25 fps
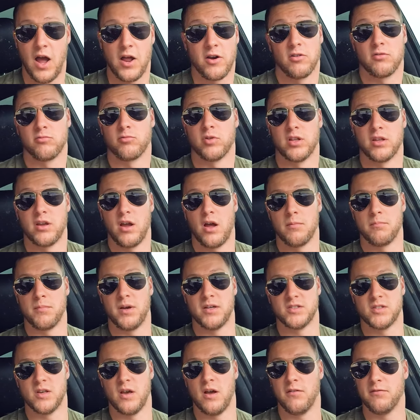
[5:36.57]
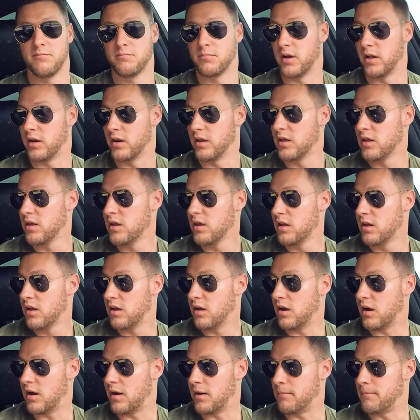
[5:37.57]
I don't really hunt myself, but
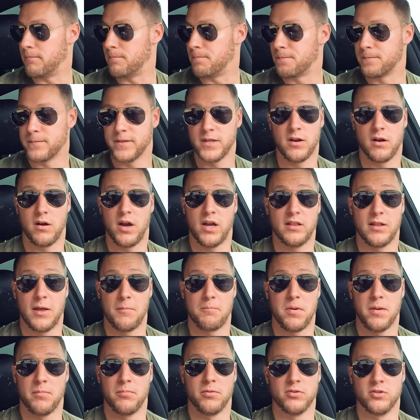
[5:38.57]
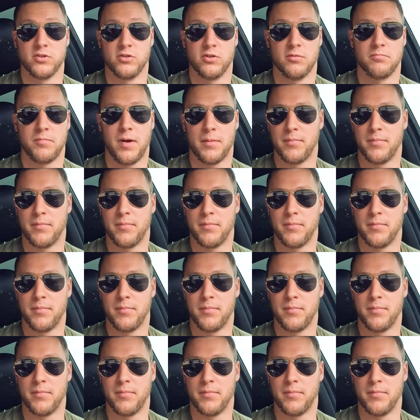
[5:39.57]
um, you know, I let people do it.